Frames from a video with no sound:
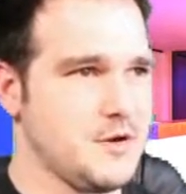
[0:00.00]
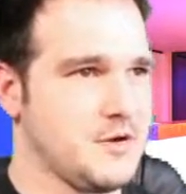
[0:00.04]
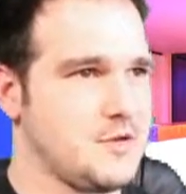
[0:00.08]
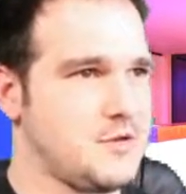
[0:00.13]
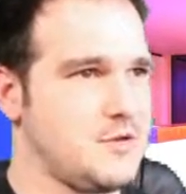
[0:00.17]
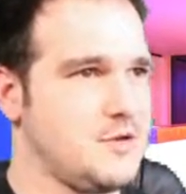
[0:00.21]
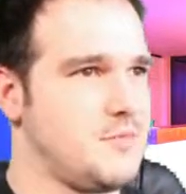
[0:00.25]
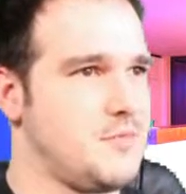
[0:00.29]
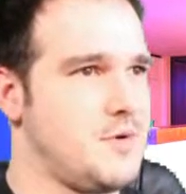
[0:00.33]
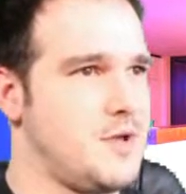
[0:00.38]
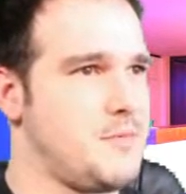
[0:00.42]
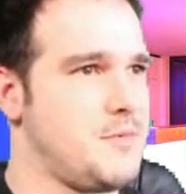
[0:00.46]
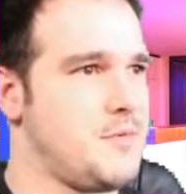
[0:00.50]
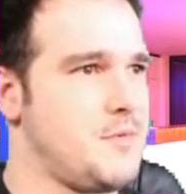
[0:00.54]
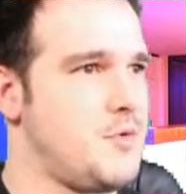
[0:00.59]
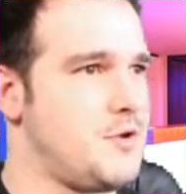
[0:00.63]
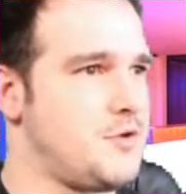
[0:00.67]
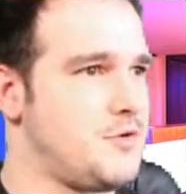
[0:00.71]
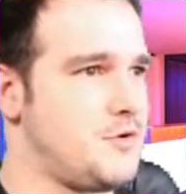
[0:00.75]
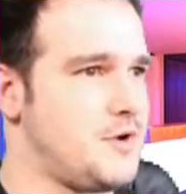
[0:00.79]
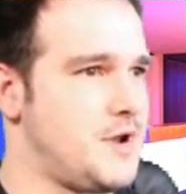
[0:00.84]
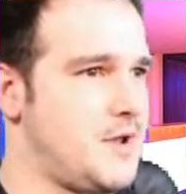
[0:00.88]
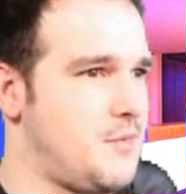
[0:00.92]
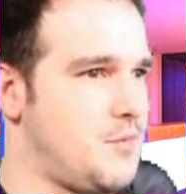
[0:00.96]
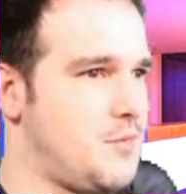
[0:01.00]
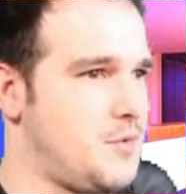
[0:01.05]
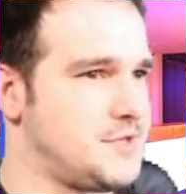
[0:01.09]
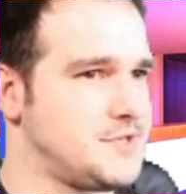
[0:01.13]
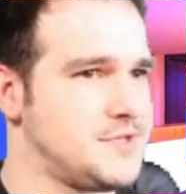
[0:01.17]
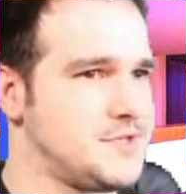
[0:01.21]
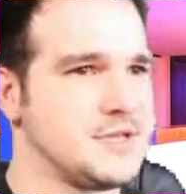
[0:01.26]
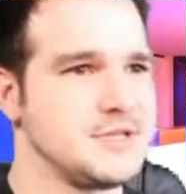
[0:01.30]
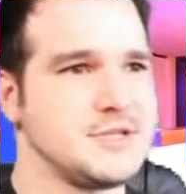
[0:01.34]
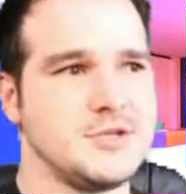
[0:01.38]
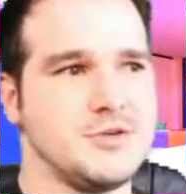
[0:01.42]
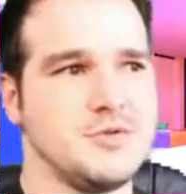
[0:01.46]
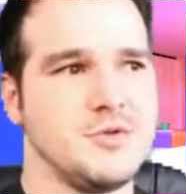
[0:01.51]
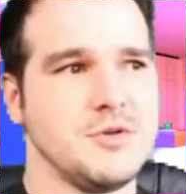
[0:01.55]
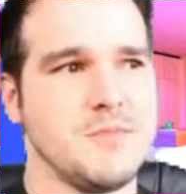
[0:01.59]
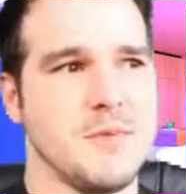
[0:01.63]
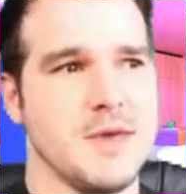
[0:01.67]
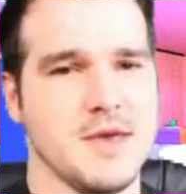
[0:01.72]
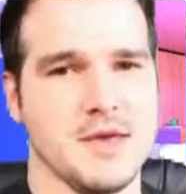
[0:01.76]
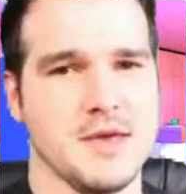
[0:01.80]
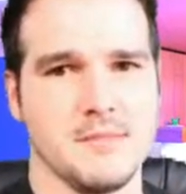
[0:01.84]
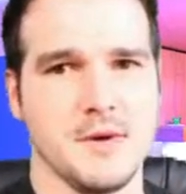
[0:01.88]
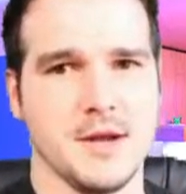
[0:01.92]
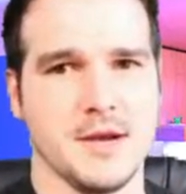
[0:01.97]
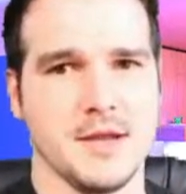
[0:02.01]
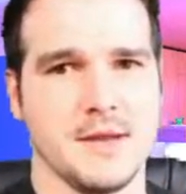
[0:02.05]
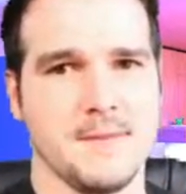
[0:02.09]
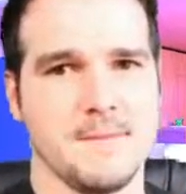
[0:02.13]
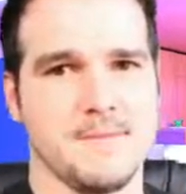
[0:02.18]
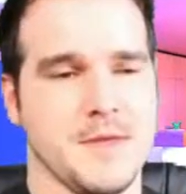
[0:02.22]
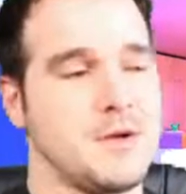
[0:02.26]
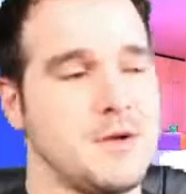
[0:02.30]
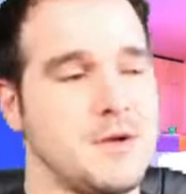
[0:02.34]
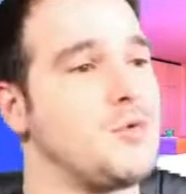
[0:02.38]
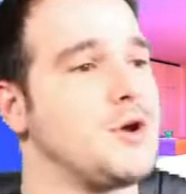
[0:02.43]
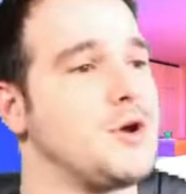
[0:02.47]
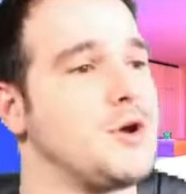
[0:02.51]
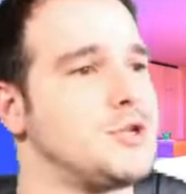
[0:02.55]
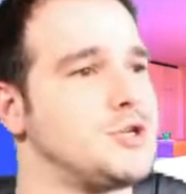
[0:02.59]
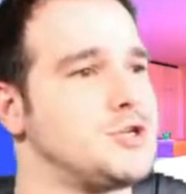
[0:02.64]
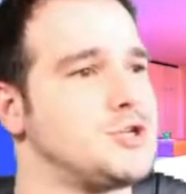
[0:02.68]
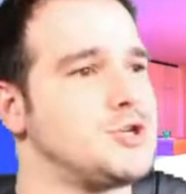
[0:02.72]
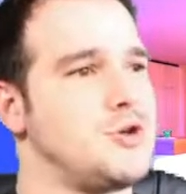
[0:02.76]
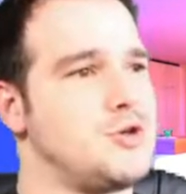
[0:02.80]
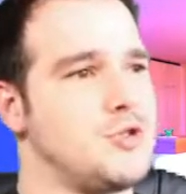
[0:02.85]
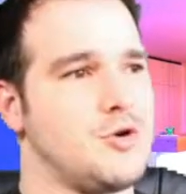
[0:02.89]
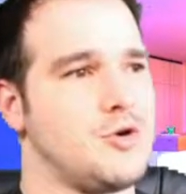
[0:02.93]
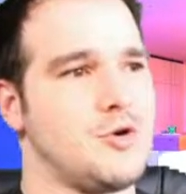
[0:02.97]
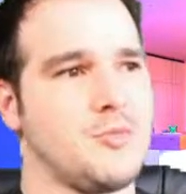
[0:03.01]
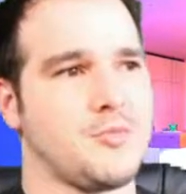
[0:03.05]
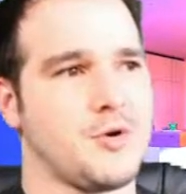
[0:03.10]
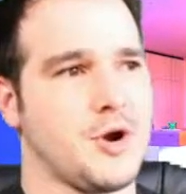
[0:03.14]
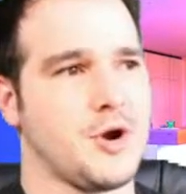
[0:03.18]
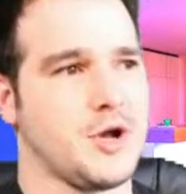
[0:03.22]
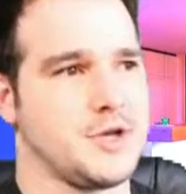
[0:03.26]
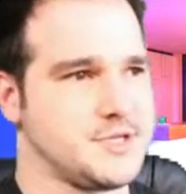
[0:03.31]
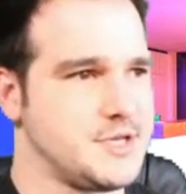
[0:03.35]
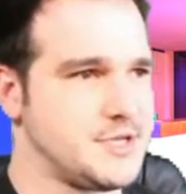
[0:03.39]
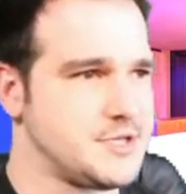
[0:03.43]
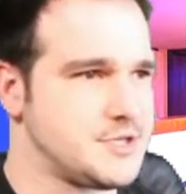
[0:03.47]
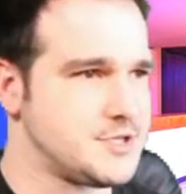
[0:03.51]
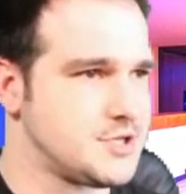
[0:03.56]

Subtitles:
You might be wondering what this has to do with making money, and we're going to show you the whole process.